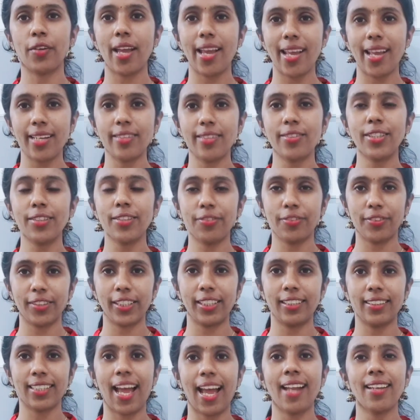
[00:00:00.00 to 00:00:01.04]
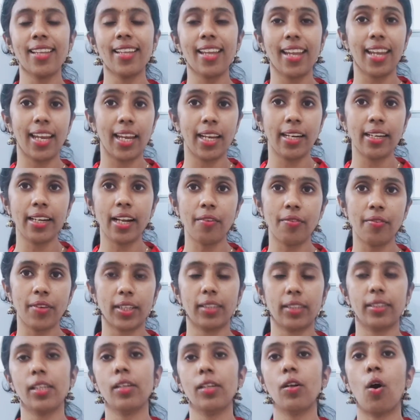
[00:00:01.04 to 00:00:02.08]
electric field and the area
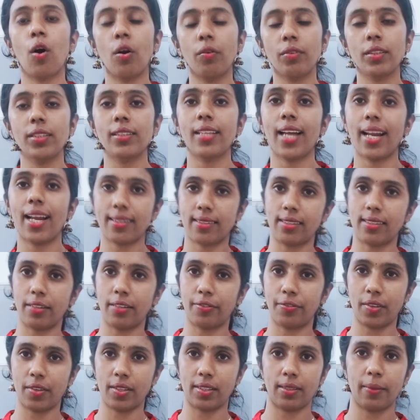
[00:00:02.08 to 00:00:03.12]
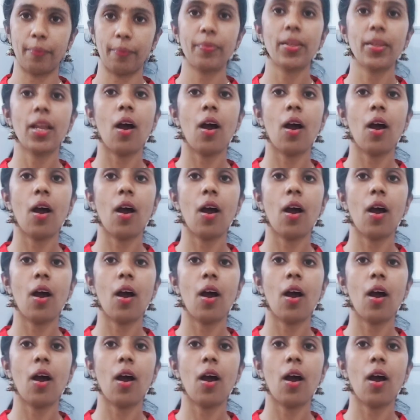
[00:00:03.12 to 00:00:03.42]
vector over that surface.